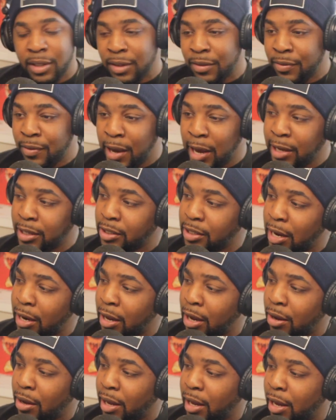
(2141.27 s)
Fact. Shout
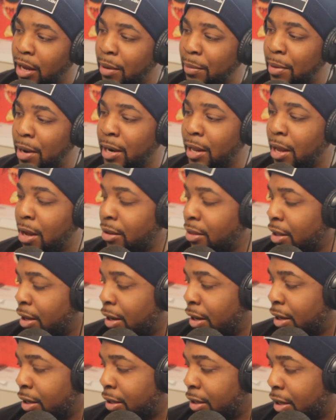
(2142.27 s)
out everybody out there
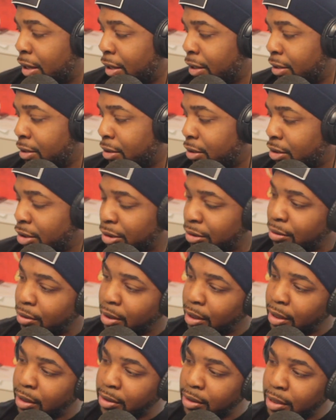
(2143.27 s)
that tune
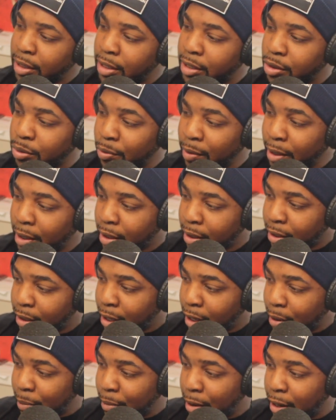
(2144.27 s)
in to us
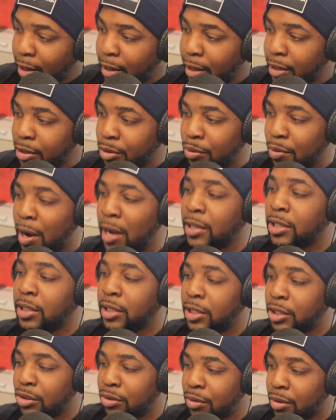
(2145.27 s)
weekly, everybody that's watching
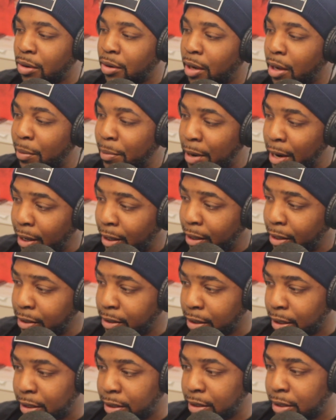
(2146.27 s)
us grow, everybody
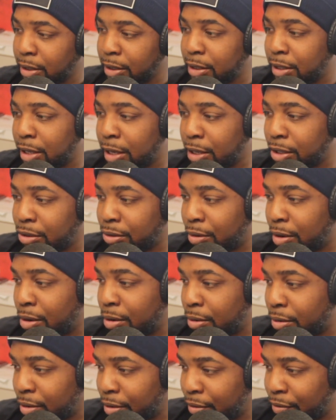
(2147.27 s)
that's listening to us
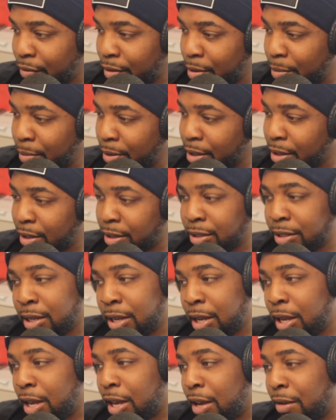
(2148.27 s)
grow, you feel me? Because
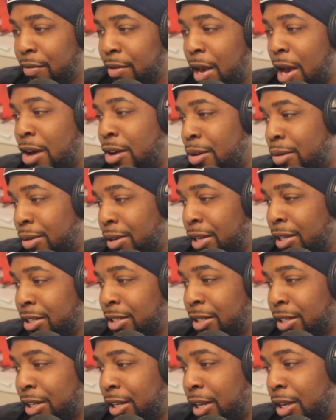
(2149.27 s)
if y'all don't
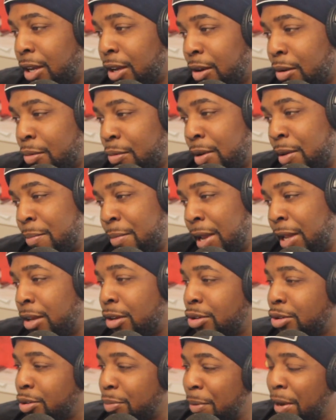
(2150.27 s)
listen, then we may
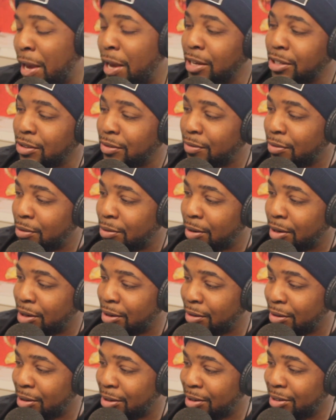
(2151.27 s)
lose passion for
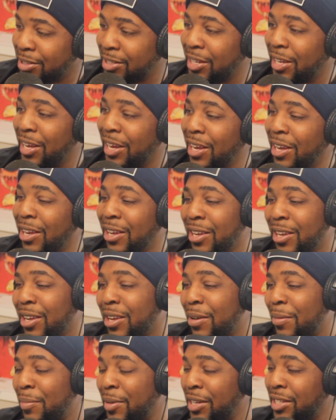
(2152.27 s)
it.
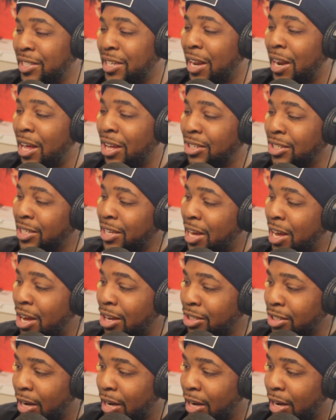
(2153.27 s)
But shout out to y'all.